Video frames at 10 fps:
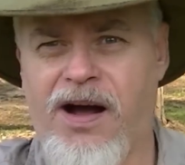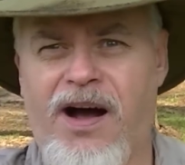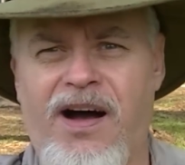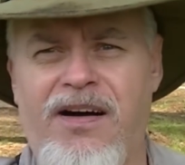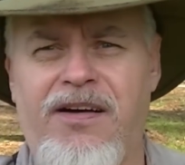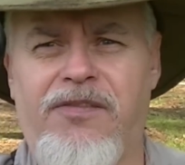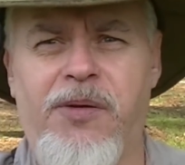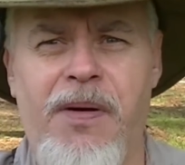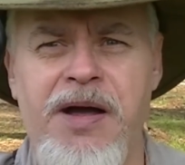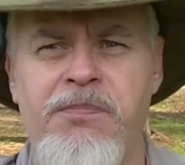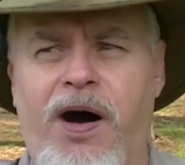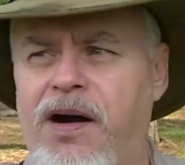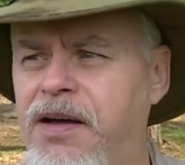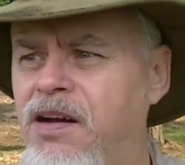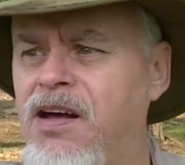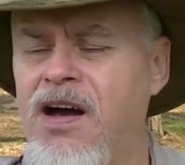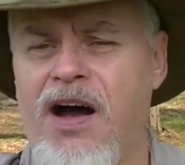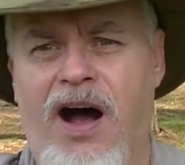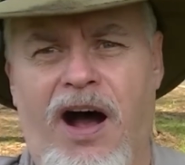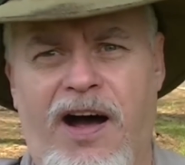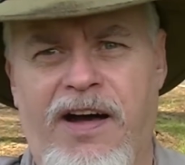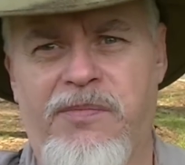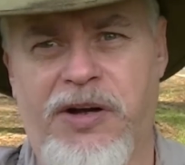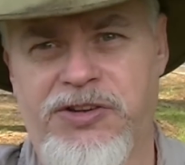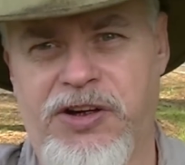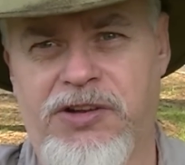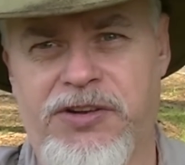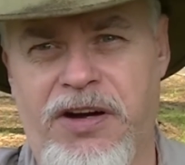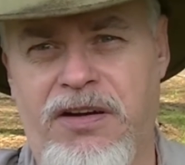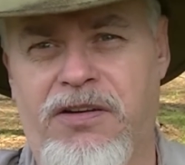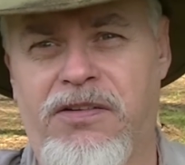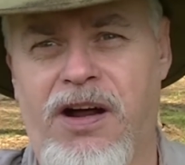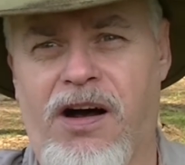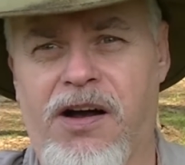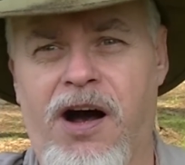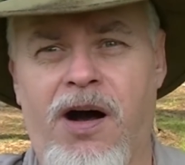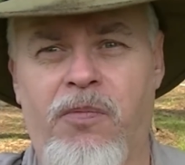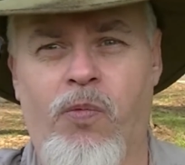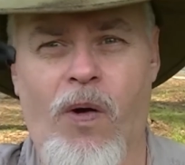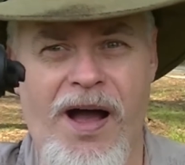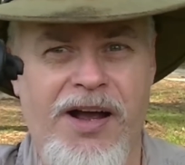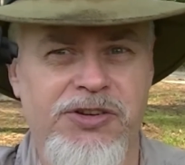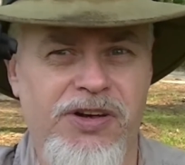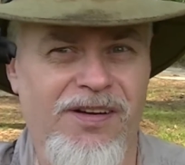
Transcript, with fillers: I the main pocket I have my StitchedEar.com wax